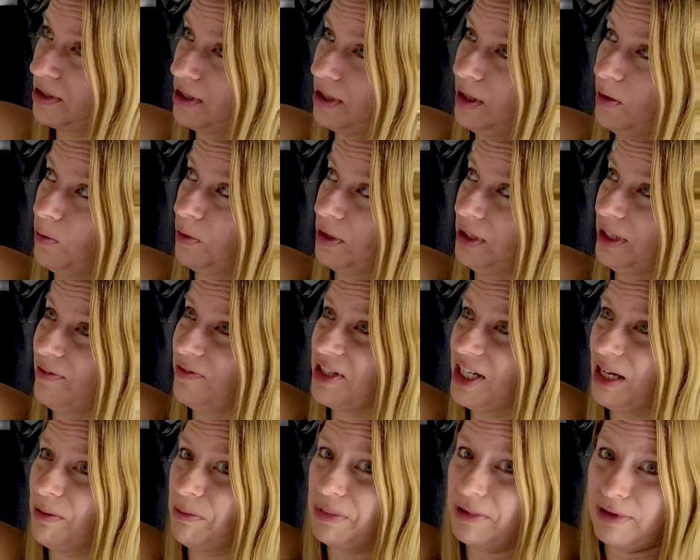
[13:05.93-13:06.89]
you know, would lift
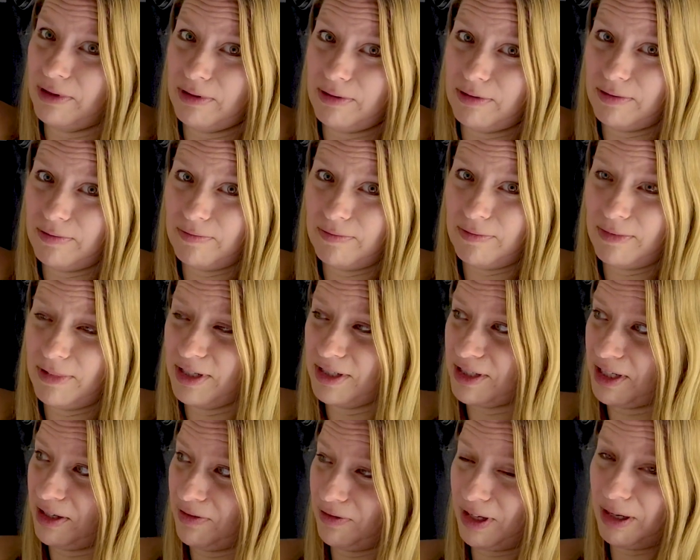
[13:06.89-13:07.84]
up
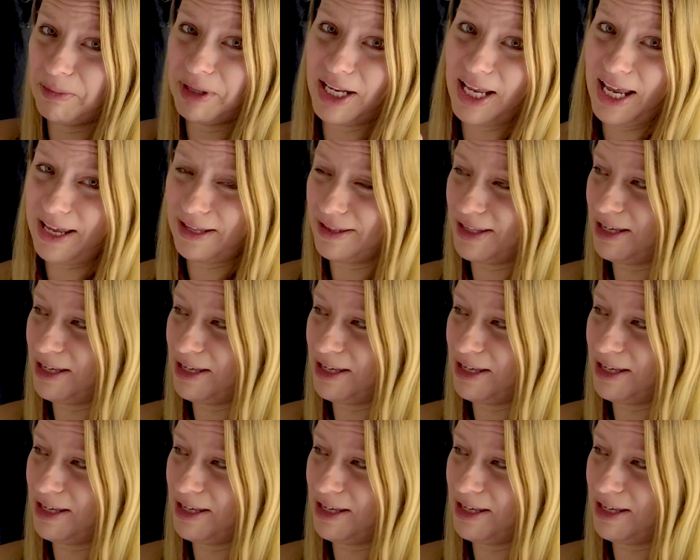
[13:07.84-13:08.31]
instead of coming at